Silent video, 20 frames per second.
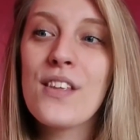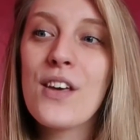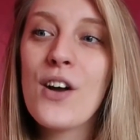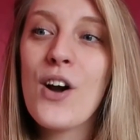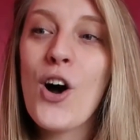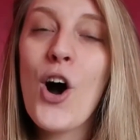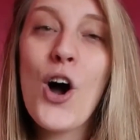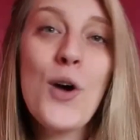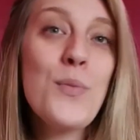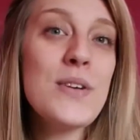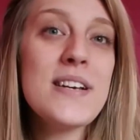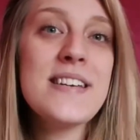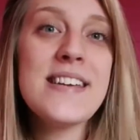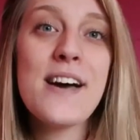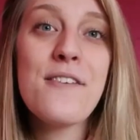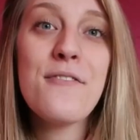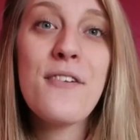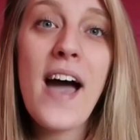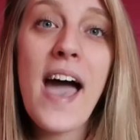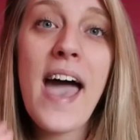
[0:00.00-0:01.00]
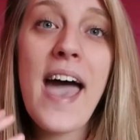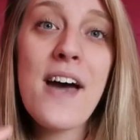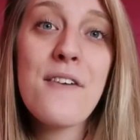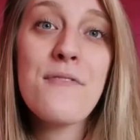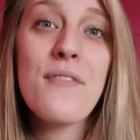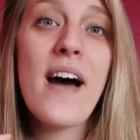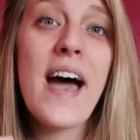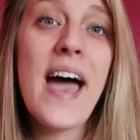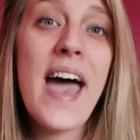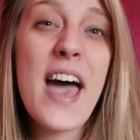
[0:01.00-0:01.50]
I would never,
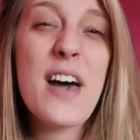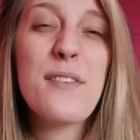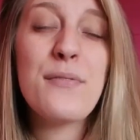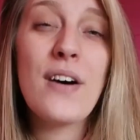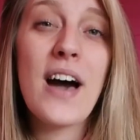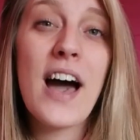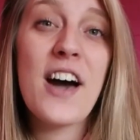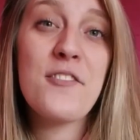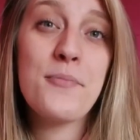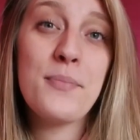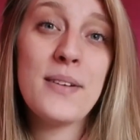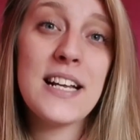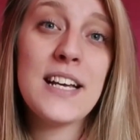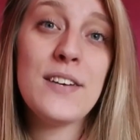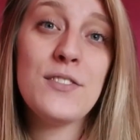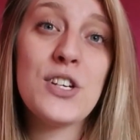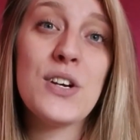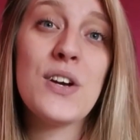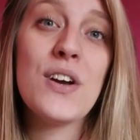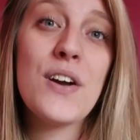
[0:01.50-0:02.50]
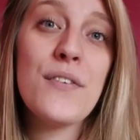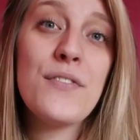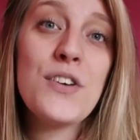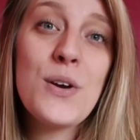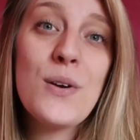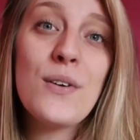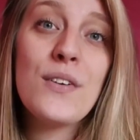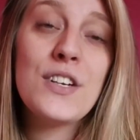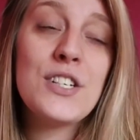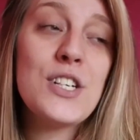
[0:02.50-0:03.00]
ever, ever have believed you if
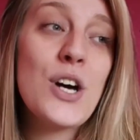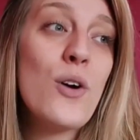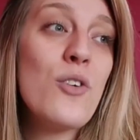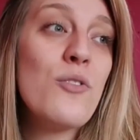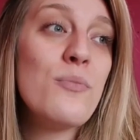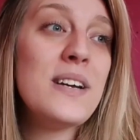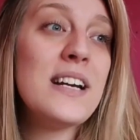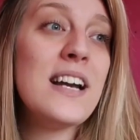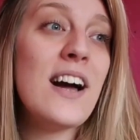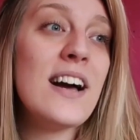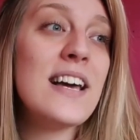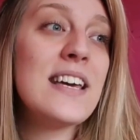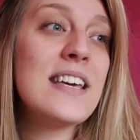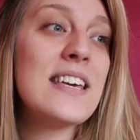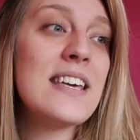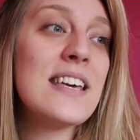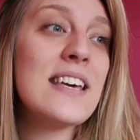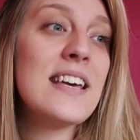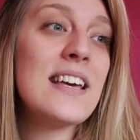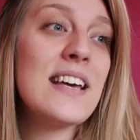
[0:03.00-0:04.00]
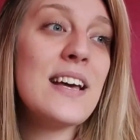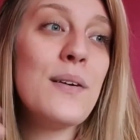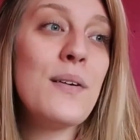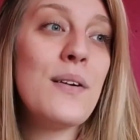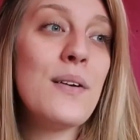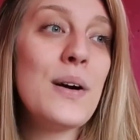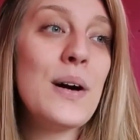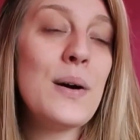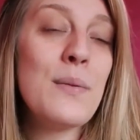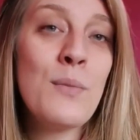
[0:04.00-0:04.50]
you had told me like,
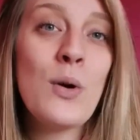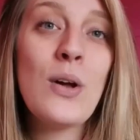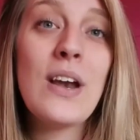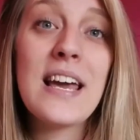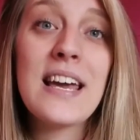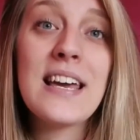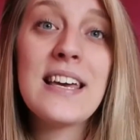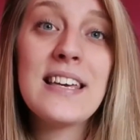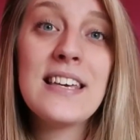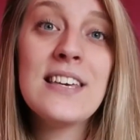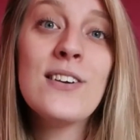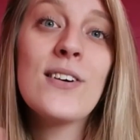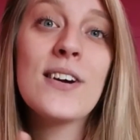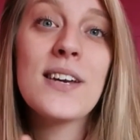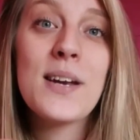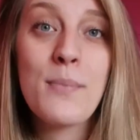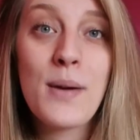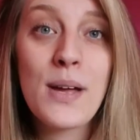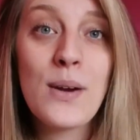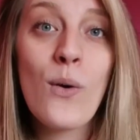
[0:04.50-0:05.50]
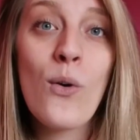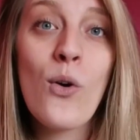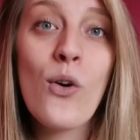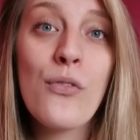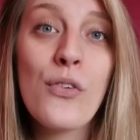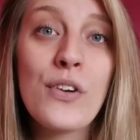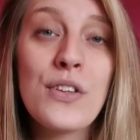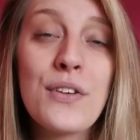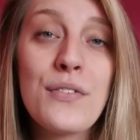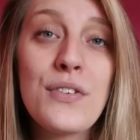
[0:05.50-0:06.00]
Molly, you're gonna be an
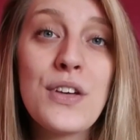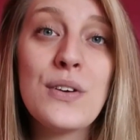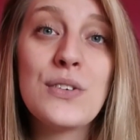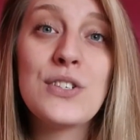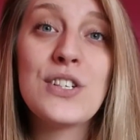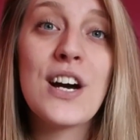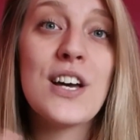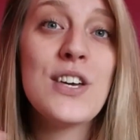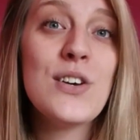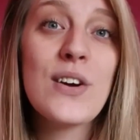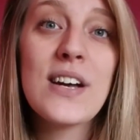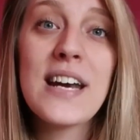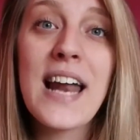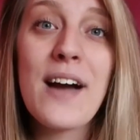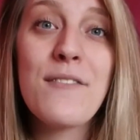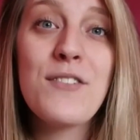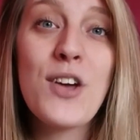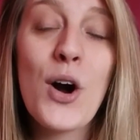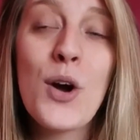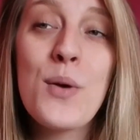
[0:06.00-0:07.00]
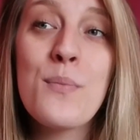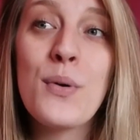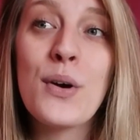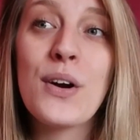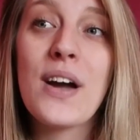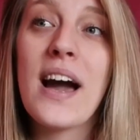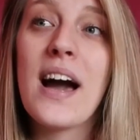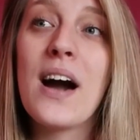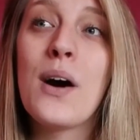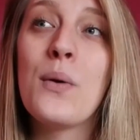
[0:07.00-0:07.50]
author in the future. You're gonna have your own
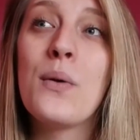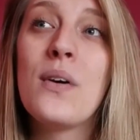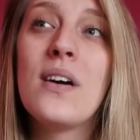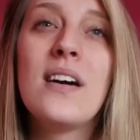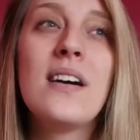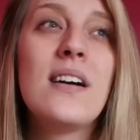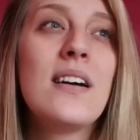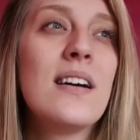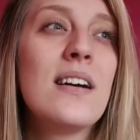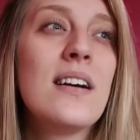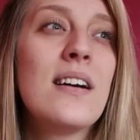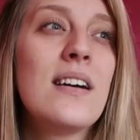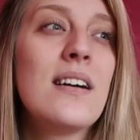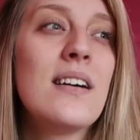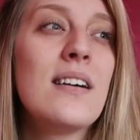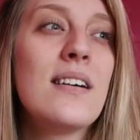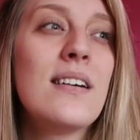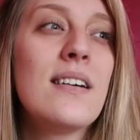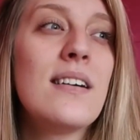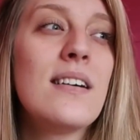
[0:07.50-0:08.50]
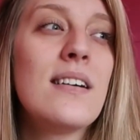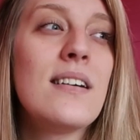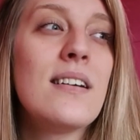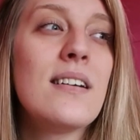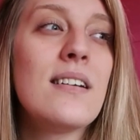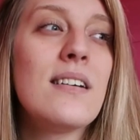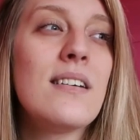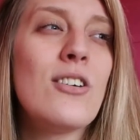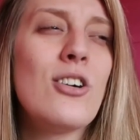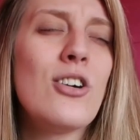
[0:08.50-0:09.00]
book out.
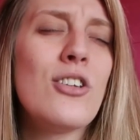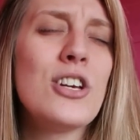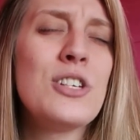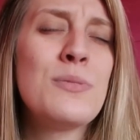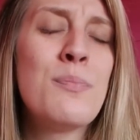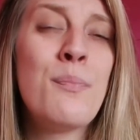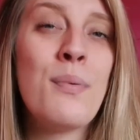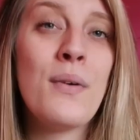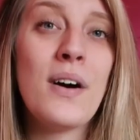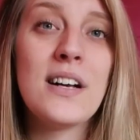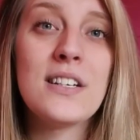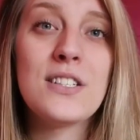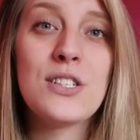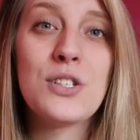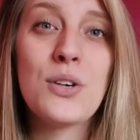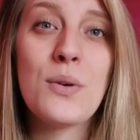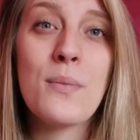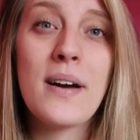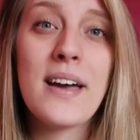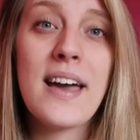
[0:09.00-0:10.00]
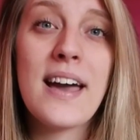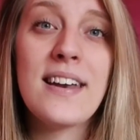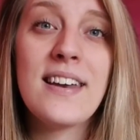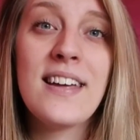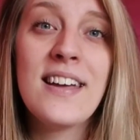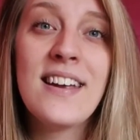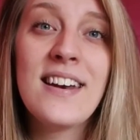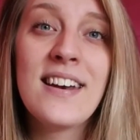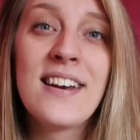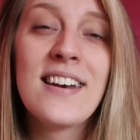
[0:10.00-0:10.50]
Oh, those birds are doing my head
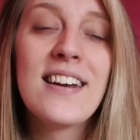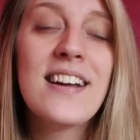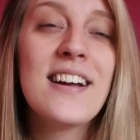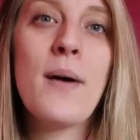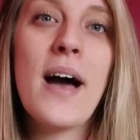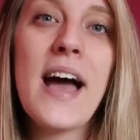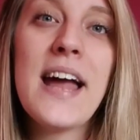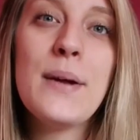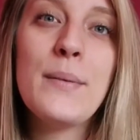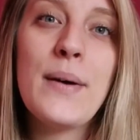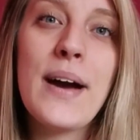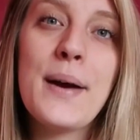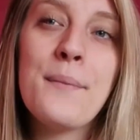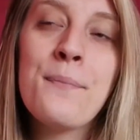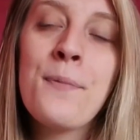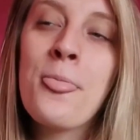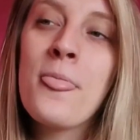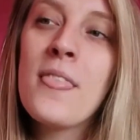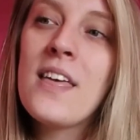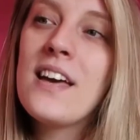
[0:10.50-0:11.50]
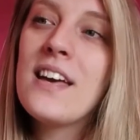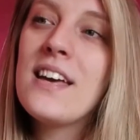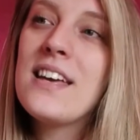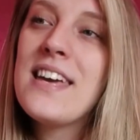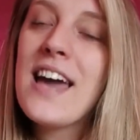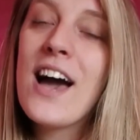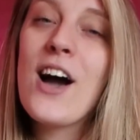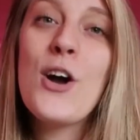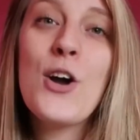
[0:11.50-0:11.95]
in. But anyway, yeah,